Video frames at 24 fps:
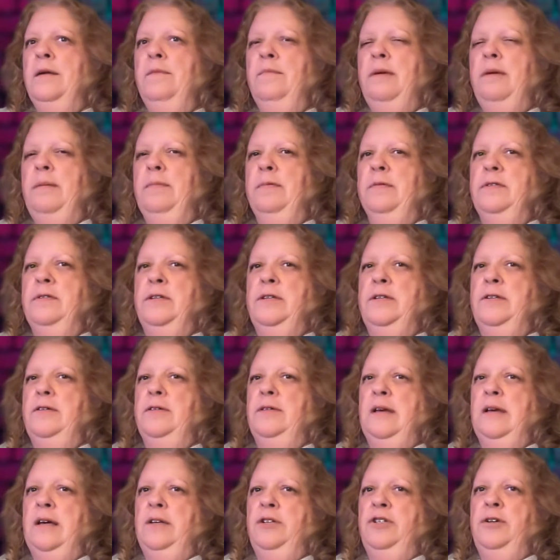people to do
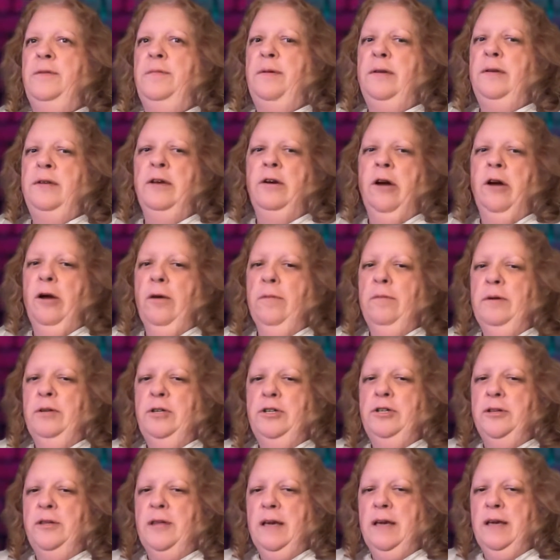that, jump on the
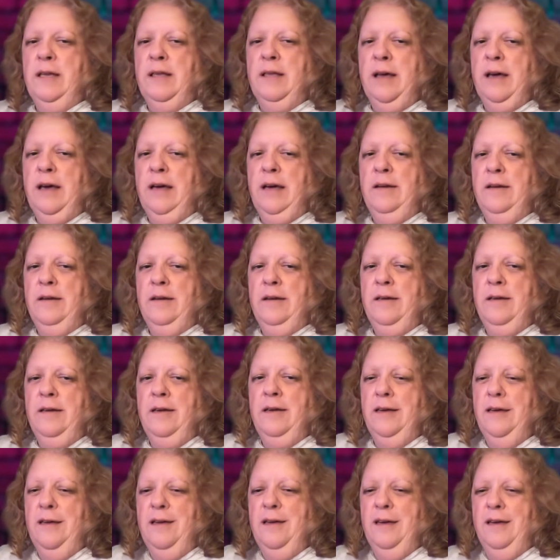garbage like
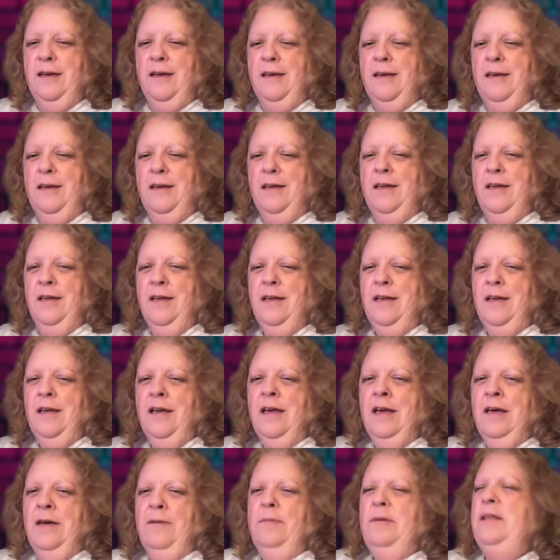that.
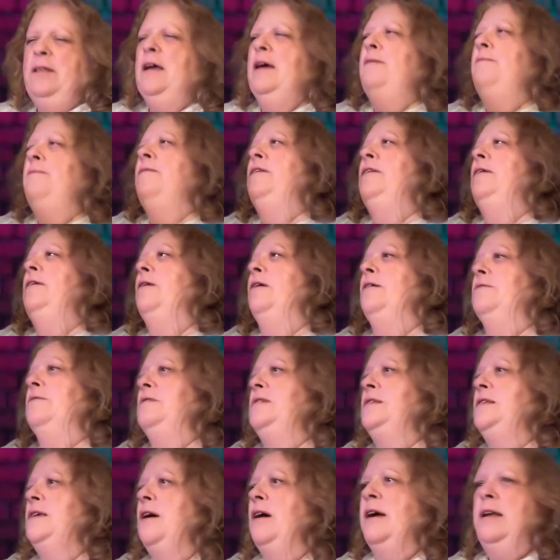But then when they're
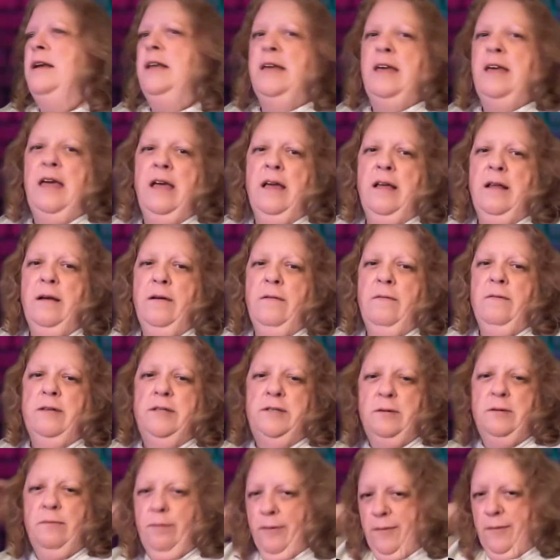outside, you can't only
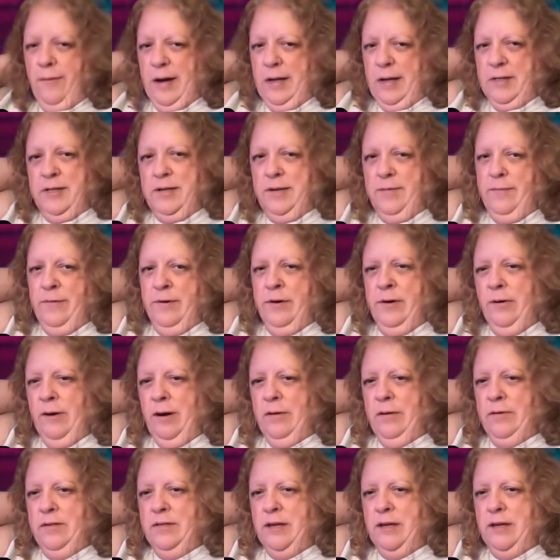supervise them when they're
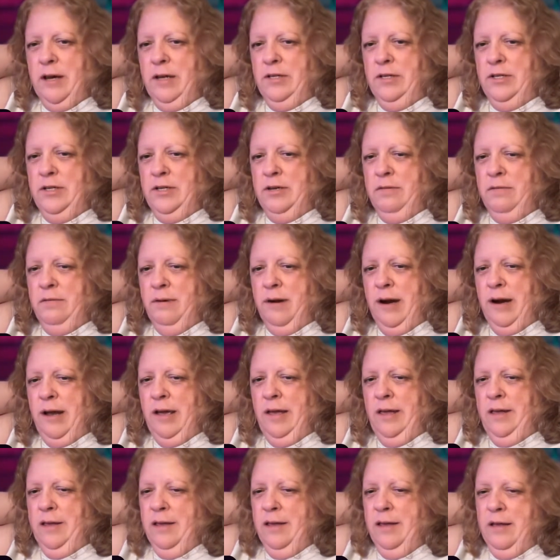outside too,
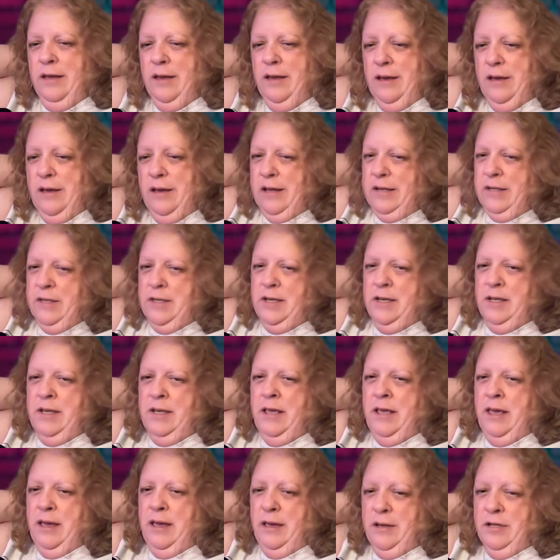right? That's the
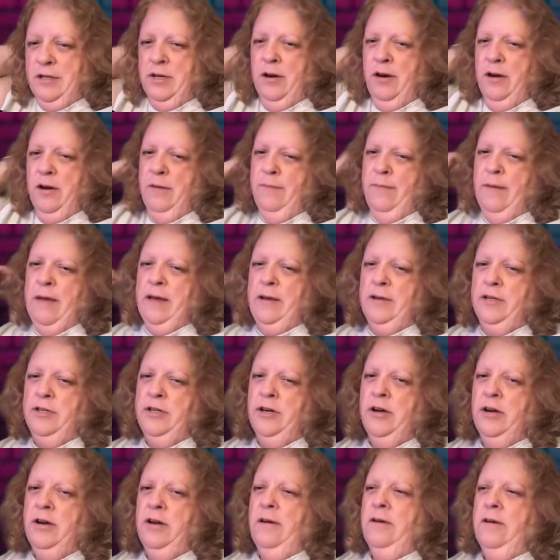thing. You're the
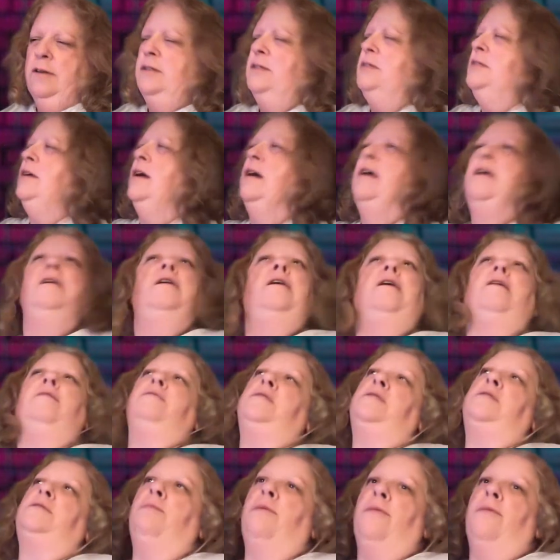manager, you're inside, you have to
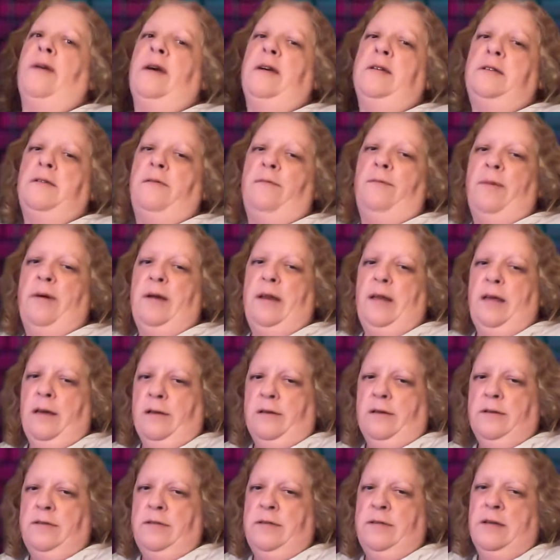supervise everybody
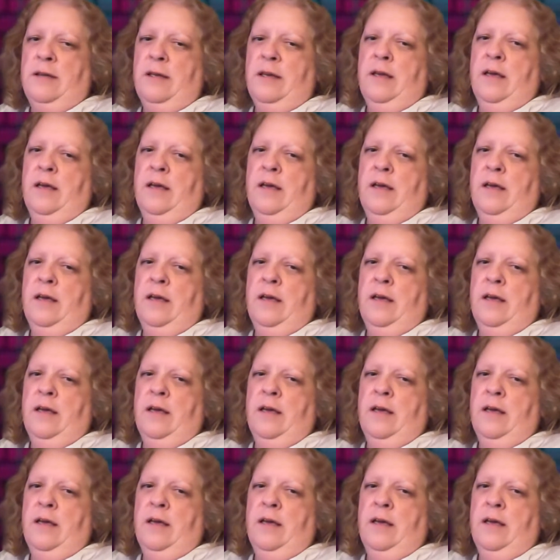else,